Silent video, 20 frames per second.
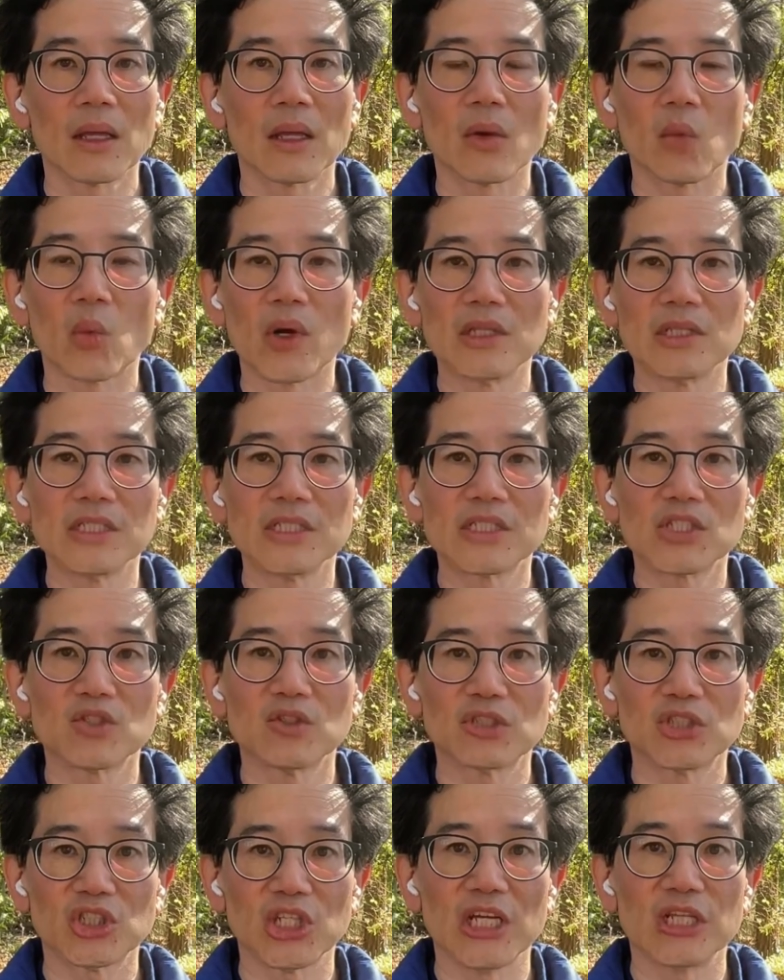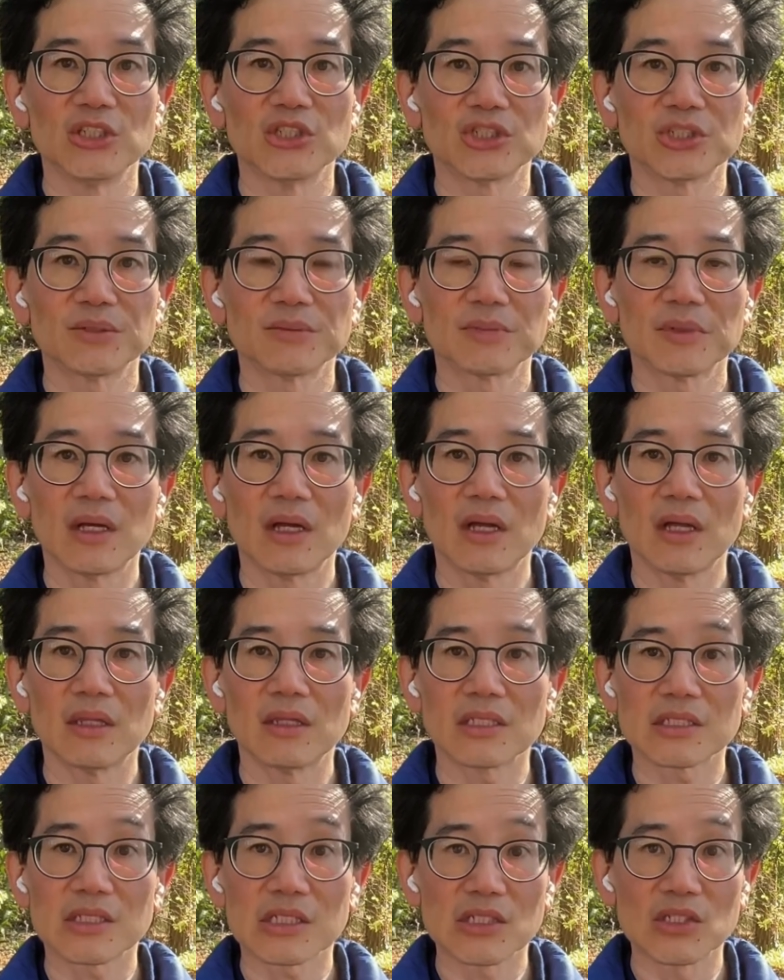What needs to change?
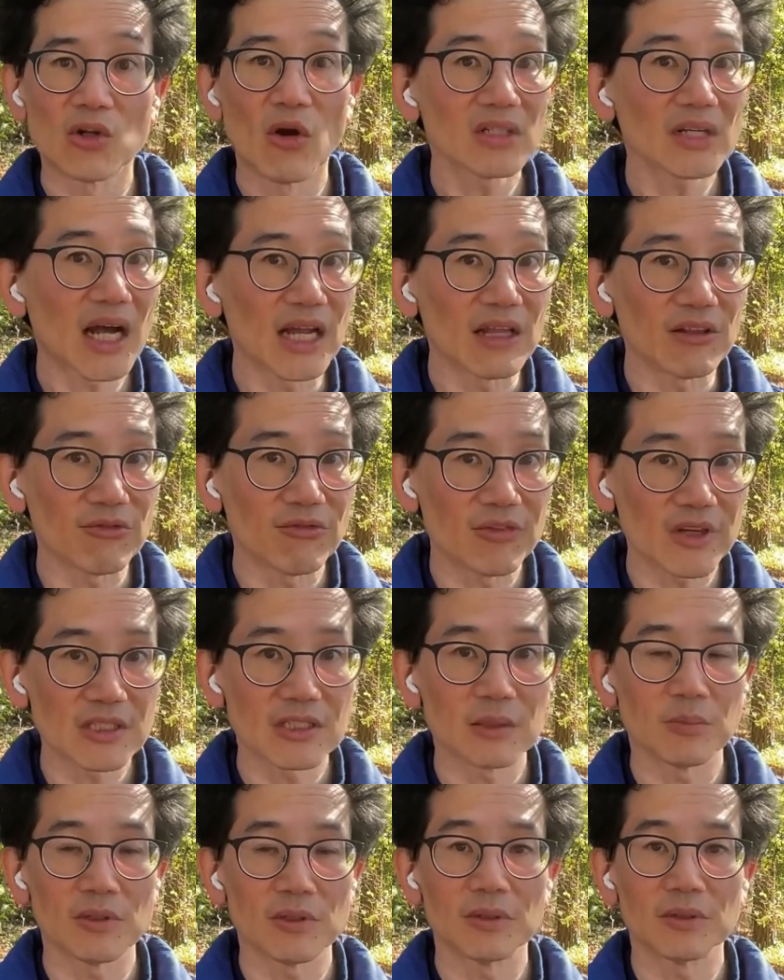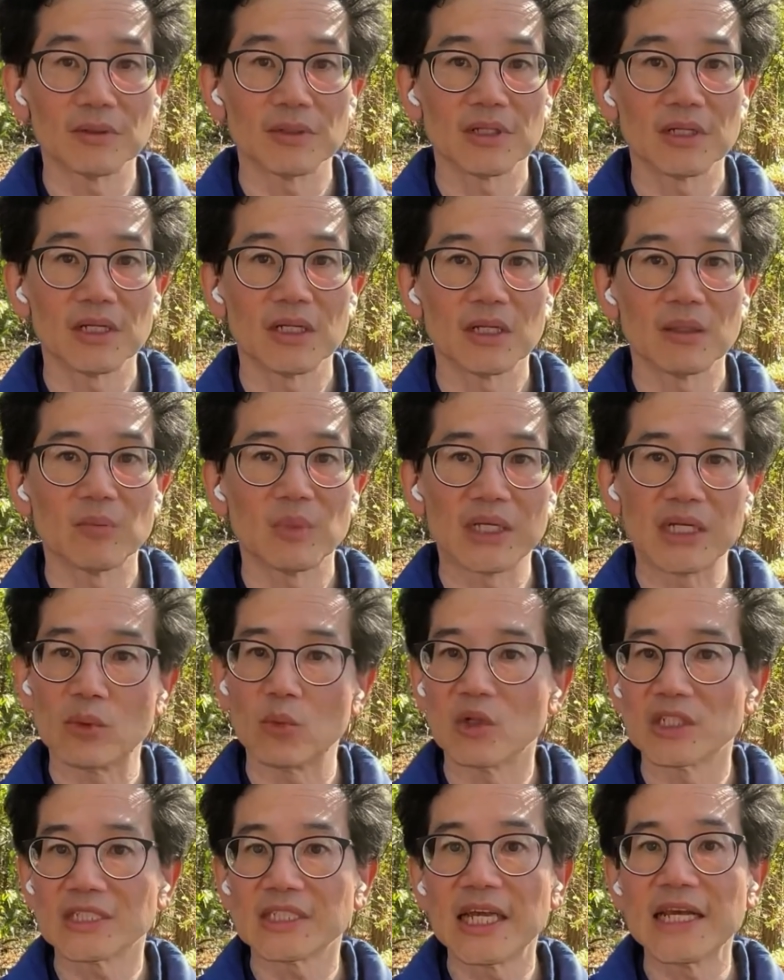This is not unfixable, but it
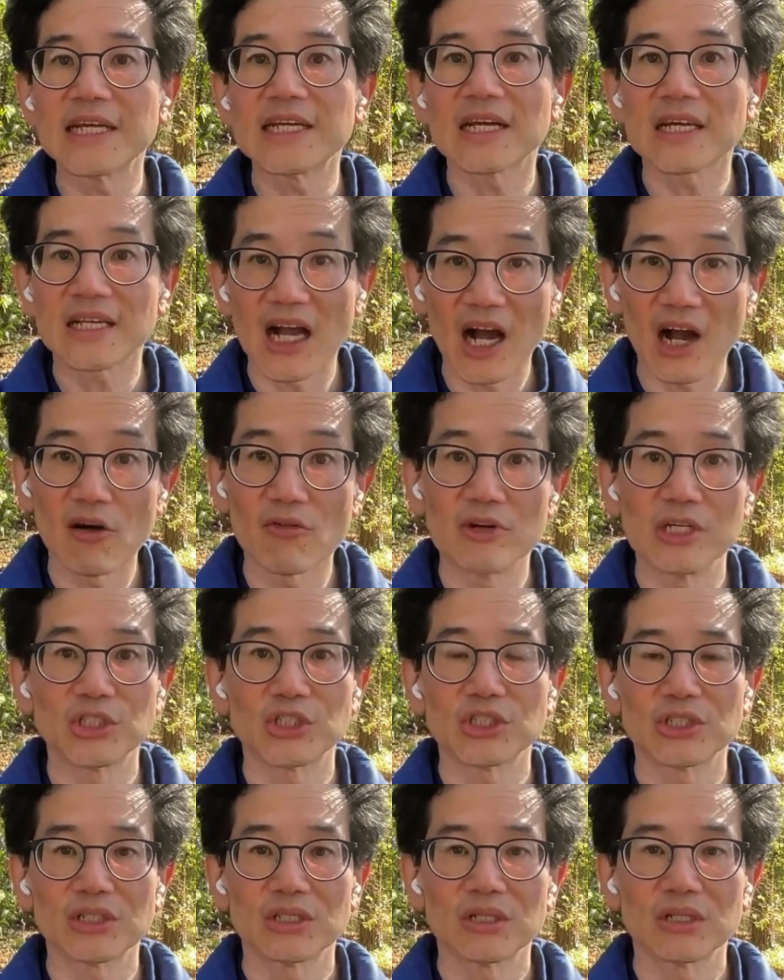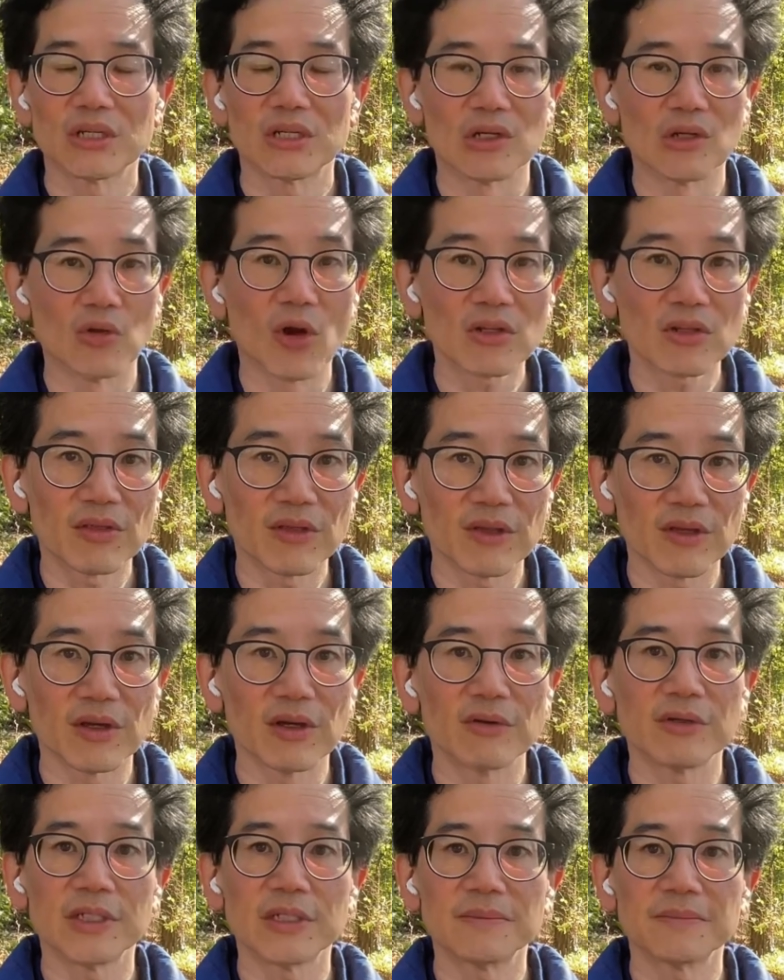will take courage, not
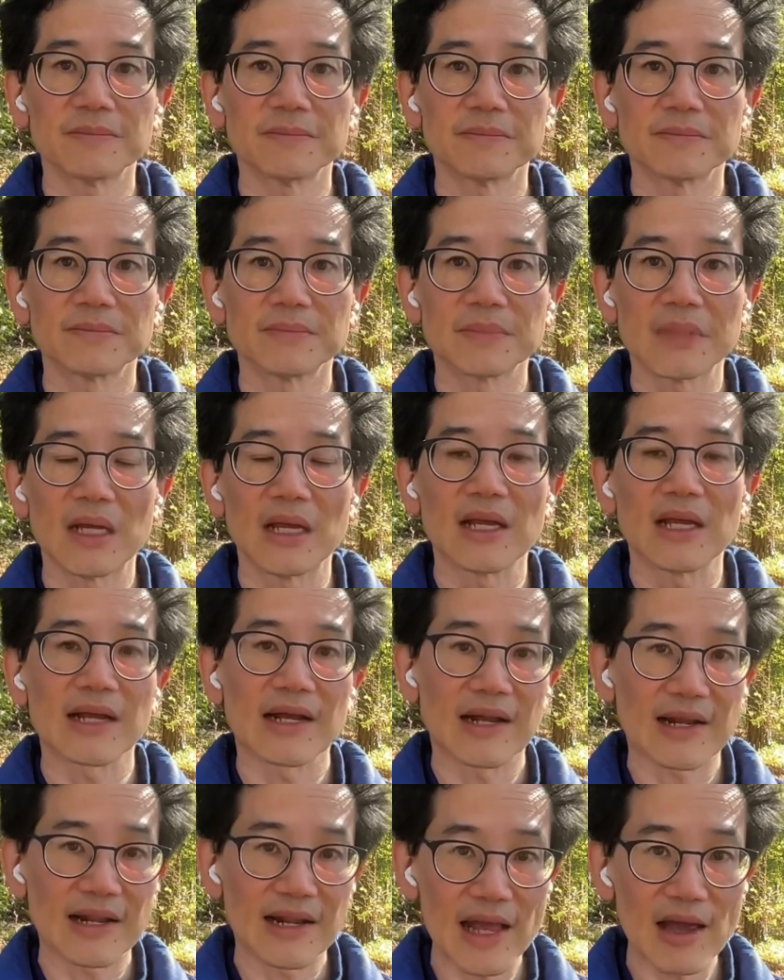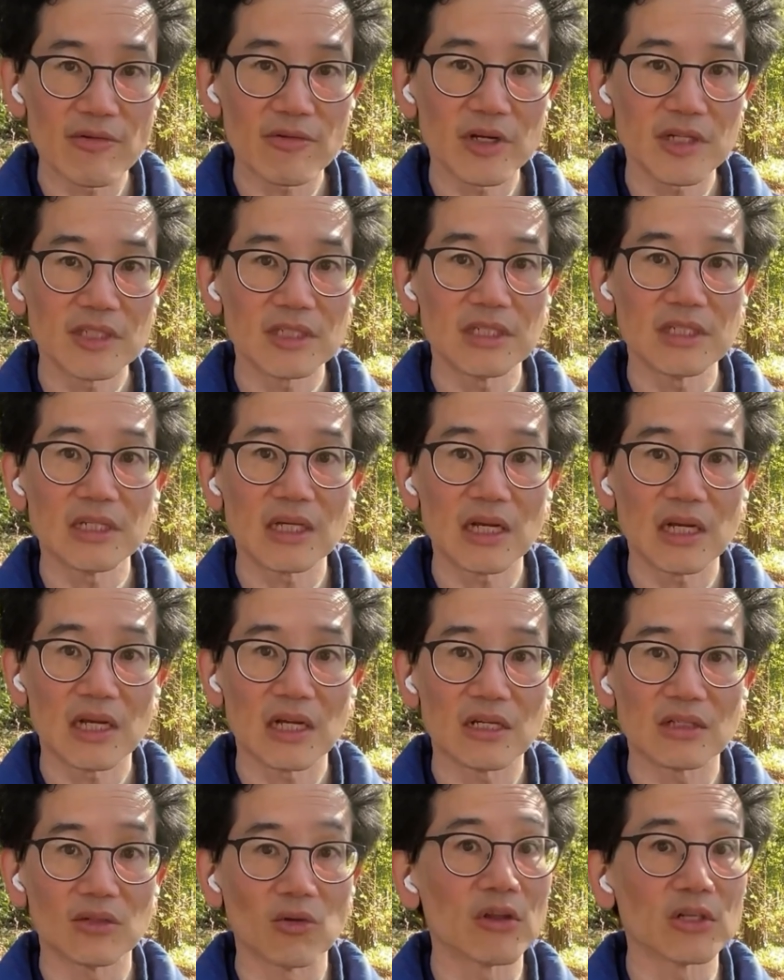theory, clarity,
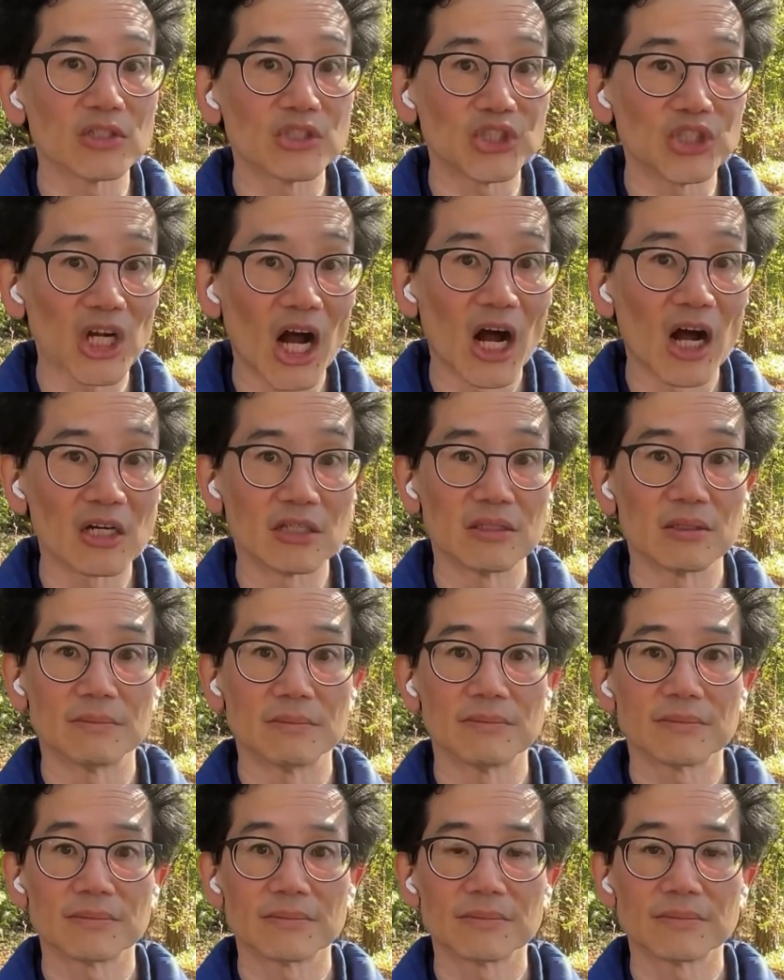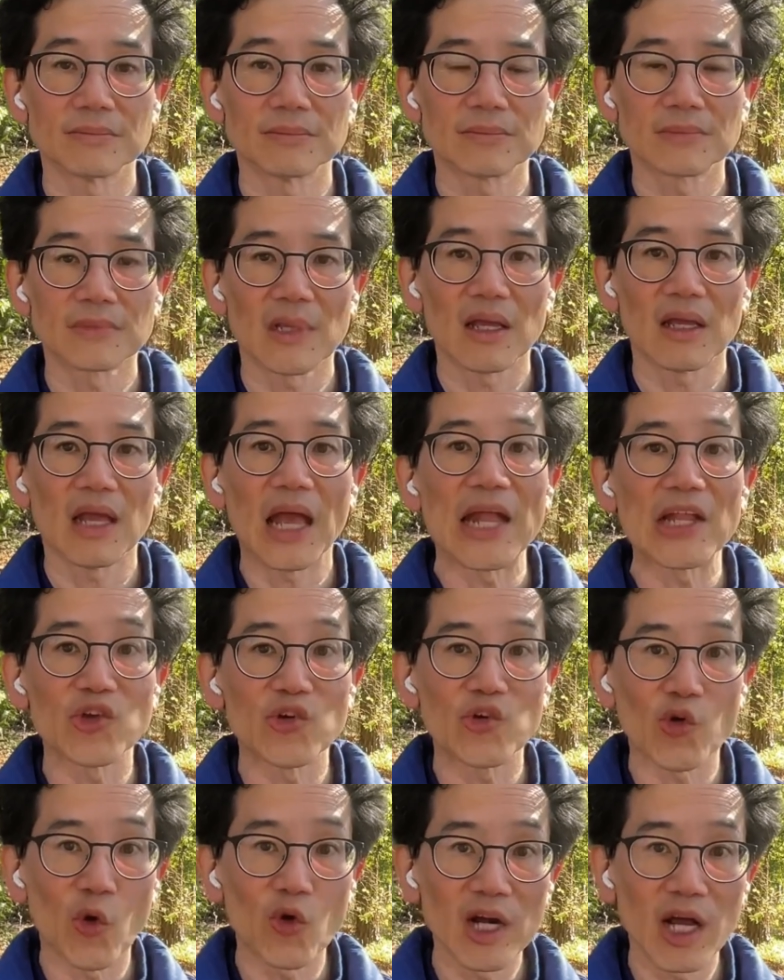not jargon, and
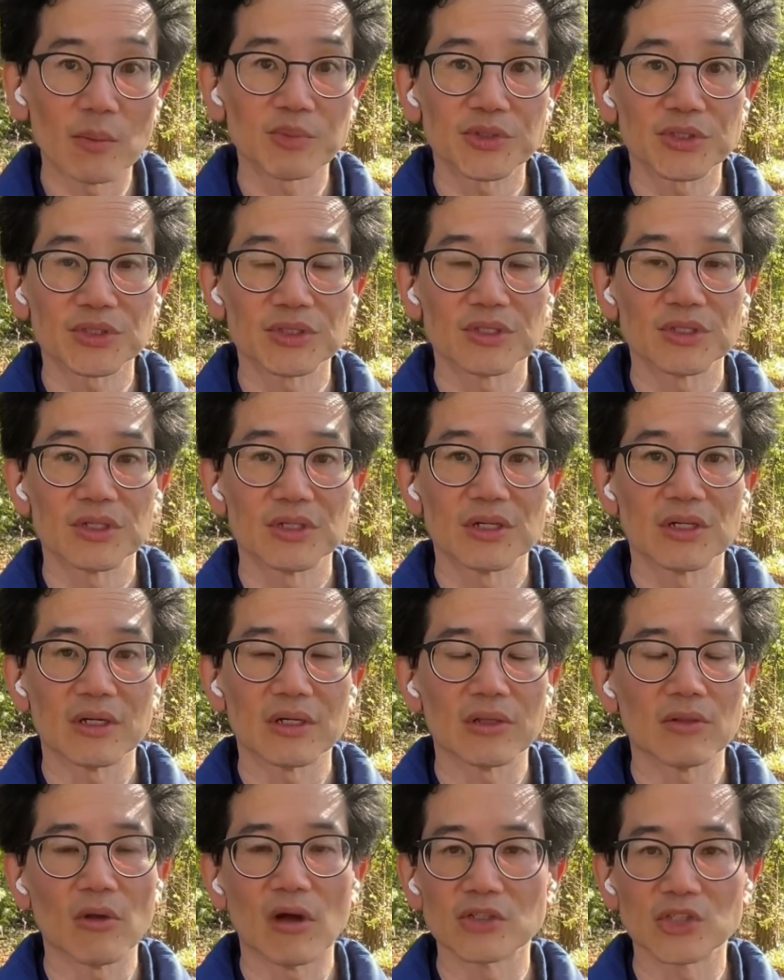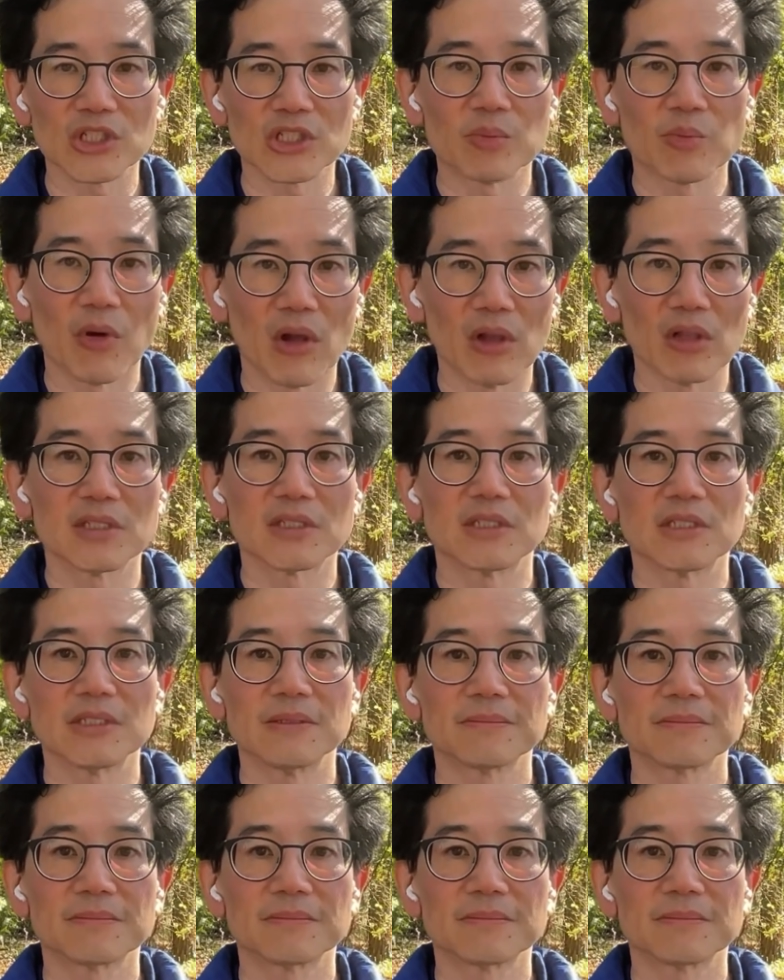grown-ups, not just policy.